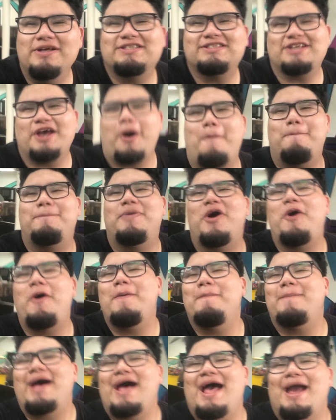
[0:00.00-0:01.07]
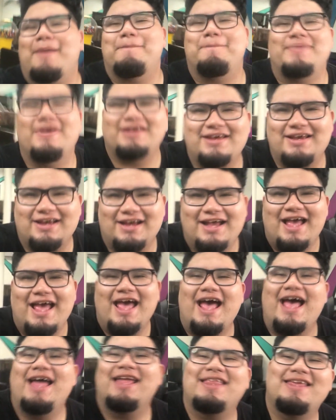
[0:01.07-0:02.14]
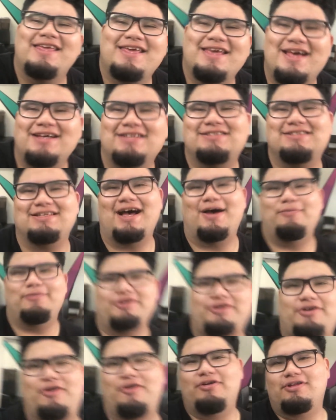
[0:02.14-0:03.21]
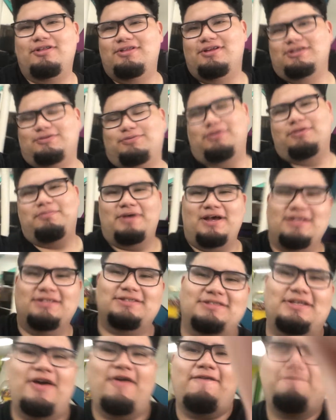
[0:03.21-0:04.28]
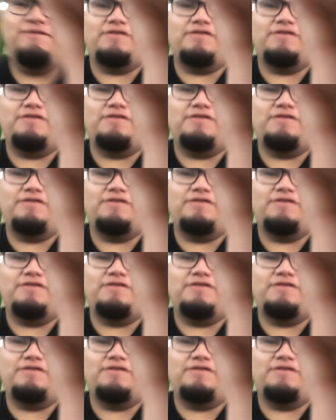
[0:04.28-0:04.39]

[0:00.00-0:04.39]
it's your boy Mac Big, and yes, I'm recording this with my cell